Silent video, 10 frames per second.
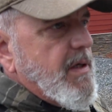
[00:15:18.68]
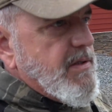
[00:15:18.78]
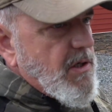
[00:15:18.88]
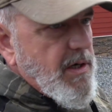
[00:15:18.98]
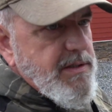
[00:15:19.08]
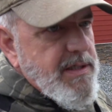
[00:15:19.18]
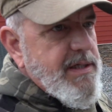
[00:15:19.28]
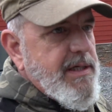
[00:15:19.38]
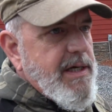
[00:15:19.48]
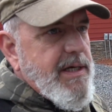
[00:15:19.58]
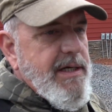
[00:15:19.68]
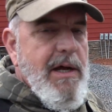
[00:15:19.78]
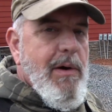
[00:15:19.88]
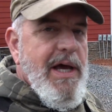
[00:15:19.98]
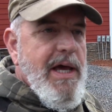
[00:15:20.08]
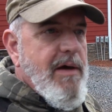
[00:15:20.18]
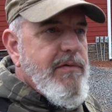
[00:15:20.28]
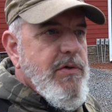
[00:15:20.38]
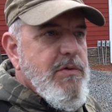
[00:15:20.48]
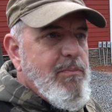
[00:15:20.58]
as hot as I could get it. Now I have
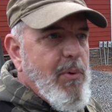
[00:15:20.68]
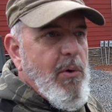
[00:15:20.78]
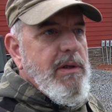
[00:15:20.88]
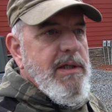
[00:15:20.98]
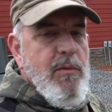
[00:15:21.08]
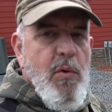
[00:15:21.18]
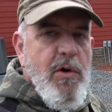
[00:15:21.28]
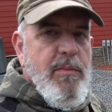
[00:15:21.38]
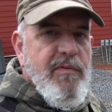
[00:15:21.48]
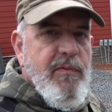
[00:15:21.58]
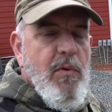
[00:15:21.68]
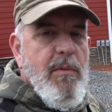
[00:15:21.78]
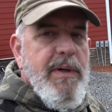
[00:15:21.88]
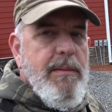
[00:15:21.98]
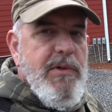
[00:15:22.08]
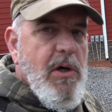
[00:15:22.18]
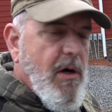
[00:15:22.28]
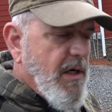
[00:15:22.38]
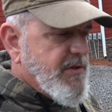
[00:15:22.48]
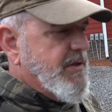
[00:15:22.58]
used boiling water before, but I'm
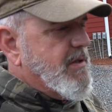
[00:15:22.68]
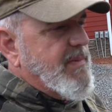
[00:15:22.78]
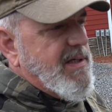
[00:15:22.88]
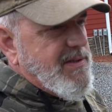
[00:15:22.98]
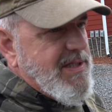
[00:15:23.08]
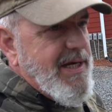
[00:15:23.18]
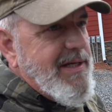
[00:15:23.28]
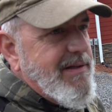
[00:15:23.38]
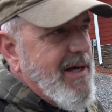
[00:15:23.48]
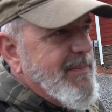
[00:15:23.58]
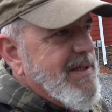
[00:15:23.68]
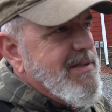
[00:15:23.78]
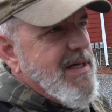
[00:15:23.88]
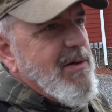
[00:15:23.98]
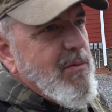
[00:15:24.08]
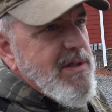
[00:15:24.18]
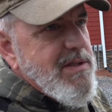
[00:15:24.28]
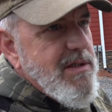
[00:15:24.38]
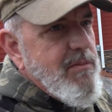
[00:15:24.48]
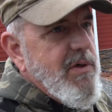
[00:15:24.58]
cautious about saying that because I don't want
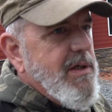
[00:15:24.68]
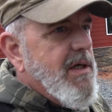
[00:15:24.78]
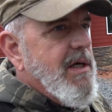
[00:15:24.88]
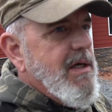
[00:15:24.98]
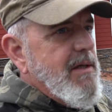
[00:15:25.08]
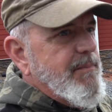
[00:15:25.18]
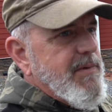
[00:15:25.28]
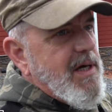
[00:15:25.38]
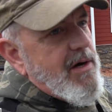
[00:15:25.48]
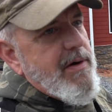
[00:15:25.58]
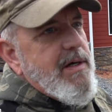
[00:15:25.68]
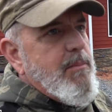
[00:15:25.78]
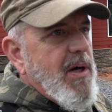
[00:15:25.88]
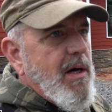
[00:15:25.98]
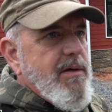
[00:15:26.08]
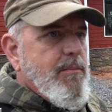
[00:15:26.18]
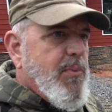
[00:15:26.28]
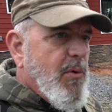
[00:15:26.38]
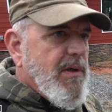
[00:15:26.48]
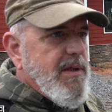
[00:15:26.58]
someone carrying a pot of
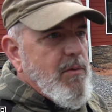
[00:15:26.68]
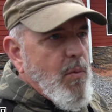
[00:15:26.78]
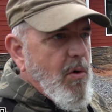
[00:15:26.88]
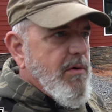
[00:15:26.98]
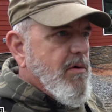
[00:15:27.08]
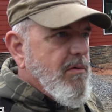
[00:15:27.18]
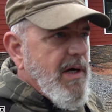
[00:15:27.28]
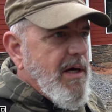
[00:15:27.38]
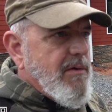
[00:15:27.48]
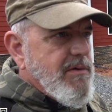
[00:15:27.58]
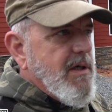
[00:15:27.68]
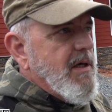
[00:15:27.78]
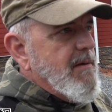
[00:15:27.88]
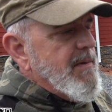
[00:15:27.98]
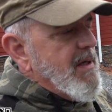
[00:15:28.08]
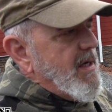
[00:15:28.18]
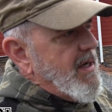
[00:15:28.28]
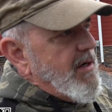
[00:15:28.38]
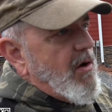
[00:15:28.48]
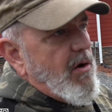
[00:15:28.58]
boiling water around.
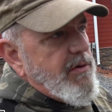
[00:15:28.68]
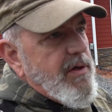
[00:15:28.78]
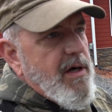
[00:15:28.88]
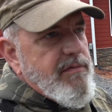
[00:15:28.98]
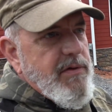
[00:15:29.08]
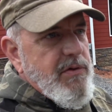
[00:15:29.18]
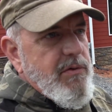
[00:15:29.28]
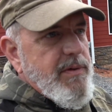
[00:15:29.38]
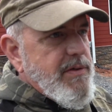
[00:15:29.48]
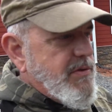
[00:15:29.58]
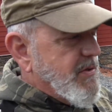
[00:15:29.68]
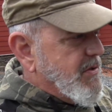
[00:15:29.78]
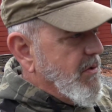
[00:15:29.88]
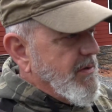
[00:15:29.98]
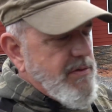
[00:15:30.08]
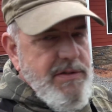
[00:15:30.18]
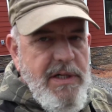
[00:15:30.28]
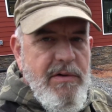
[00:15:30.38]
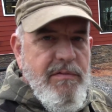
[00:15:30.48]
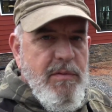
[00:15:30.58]
And all you have to do is just go to the
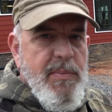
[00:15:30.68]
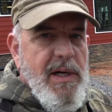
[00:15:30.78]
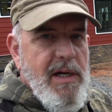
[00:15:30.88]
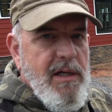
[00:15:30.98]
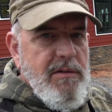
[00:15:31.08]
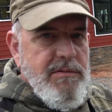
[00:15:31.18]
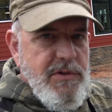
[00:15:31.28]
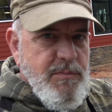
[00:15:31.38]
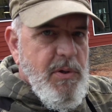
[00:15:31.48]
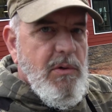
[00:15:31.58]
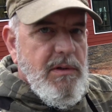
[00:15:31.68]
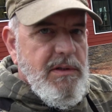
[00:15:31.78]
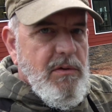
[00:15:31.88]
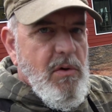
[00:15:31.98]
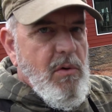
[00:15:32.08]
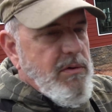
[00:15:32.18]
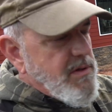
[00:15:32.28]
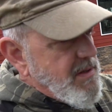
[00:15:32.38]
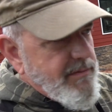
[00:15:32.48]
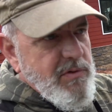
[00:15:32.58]
center of the pile, just poke a little hole,
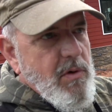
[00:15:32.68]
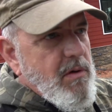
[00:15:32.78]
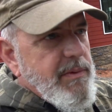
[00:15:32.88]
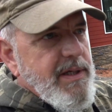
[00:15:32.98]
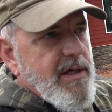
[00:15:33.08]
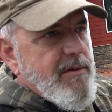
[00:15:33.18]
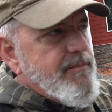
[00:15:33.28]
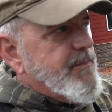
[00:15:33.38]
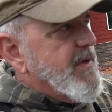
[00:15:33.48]
doesn't have to go all the way down,